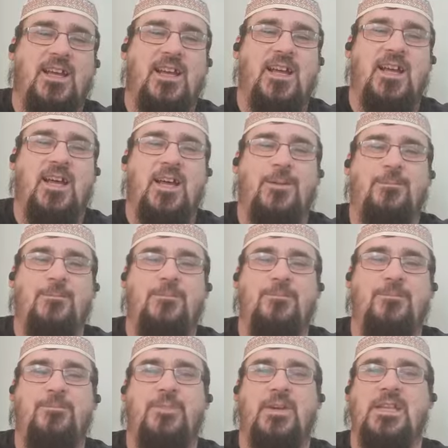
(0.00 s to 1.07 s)
Um,
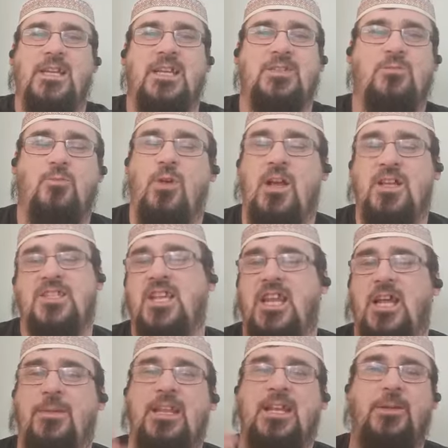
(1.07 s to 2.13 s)
but yes,
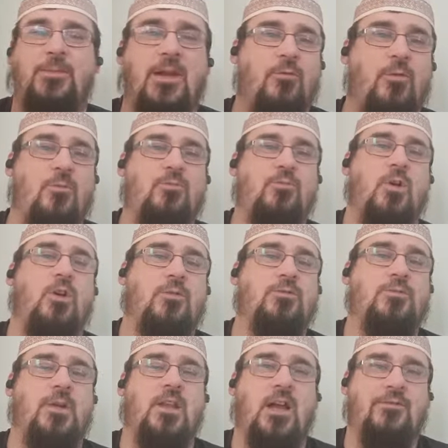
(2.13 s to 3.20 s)
assalamu alaikum, everyone. Welcome to
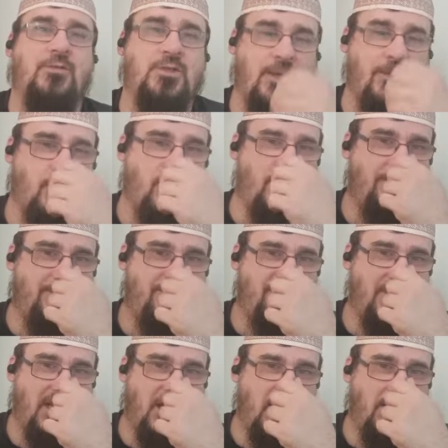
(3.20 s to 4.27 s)
my live who's come on,
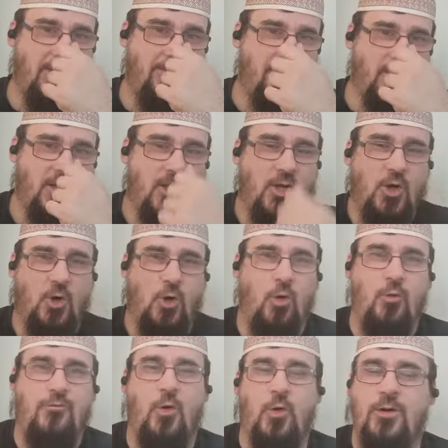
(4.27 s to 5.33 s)
um, all
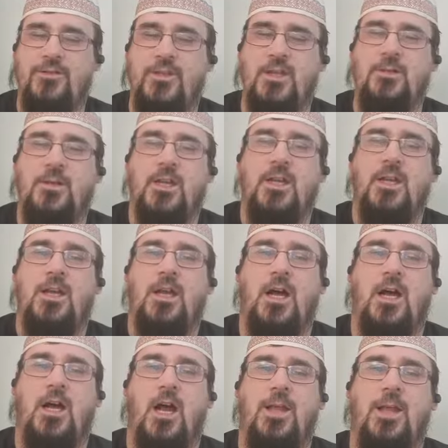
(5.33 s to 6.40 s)
four of you.
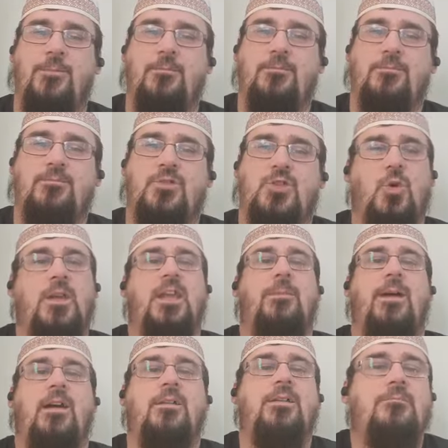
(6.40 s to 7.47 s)
I'm talking
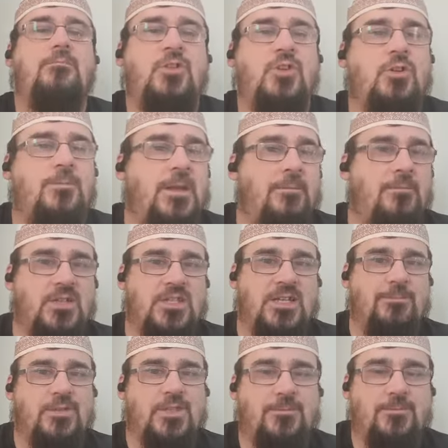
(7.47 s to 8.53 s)
about European
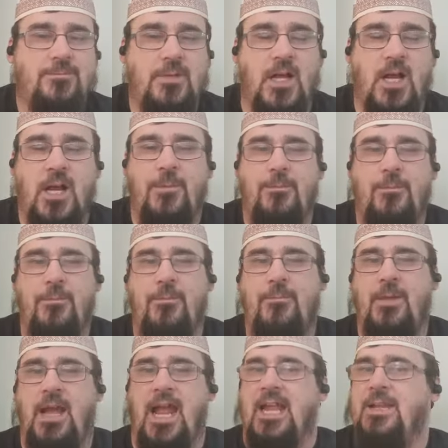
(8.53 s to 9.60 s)
Muslims. Um,
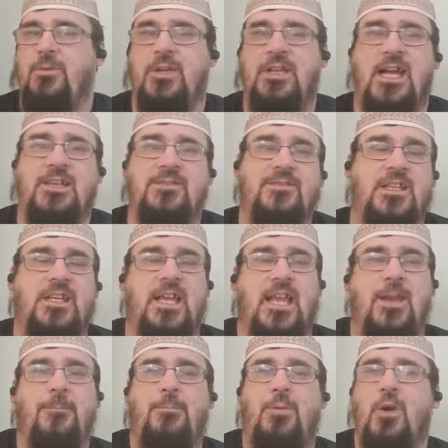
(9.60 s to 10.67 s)
anybody has any
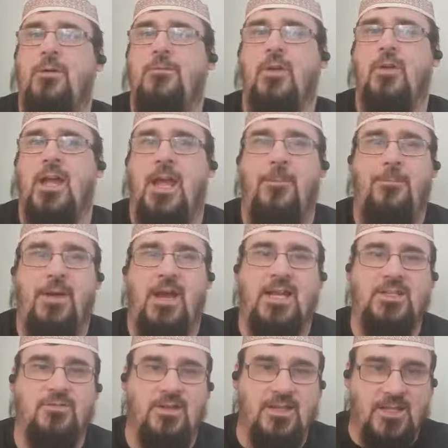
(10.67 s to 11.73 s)
input,
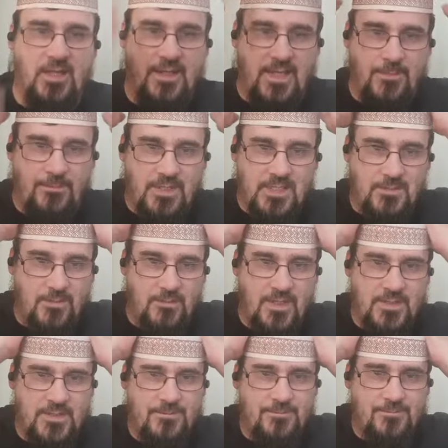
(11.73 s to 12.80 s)
MPACs or anything like that, please, by
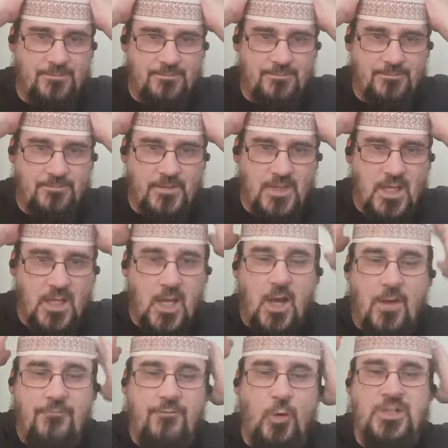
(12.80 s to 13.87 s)
means.
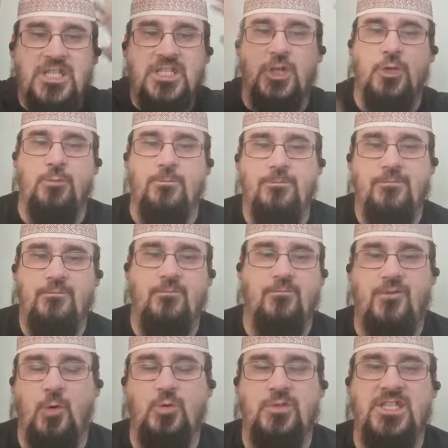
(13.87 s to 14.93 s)
42,
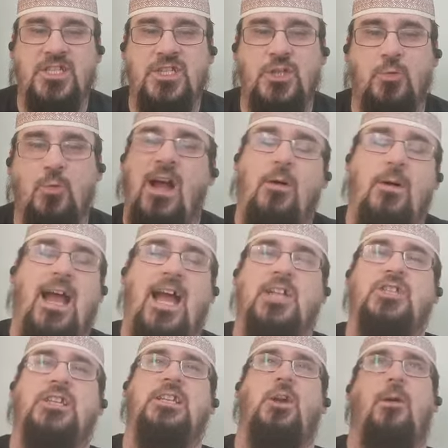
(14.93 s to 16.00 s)
42. Well,
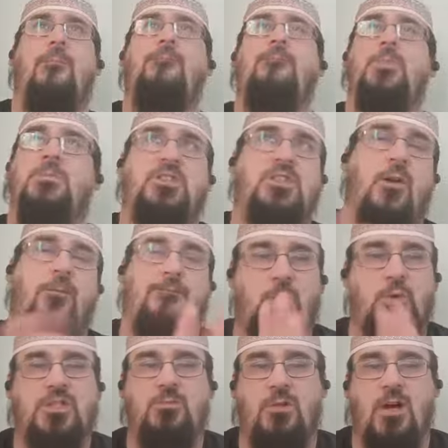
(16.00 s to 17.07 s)
actually, no, I'm, I'm still
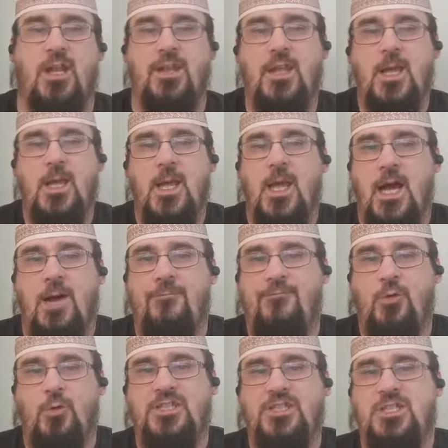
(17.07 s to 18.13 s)
41. I'm
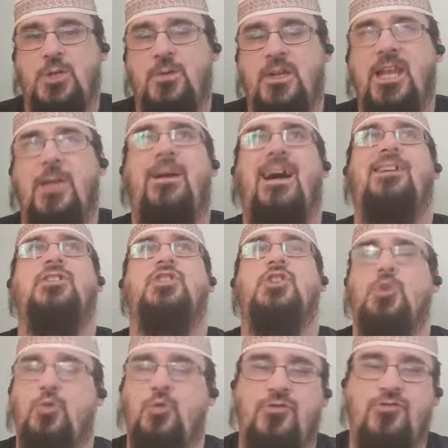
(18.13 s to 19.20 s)
42 in about
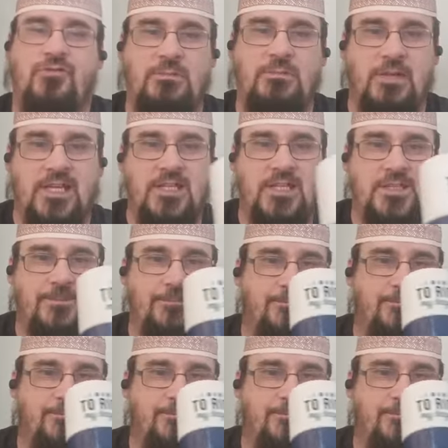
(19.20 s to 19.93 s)
two, three weeks.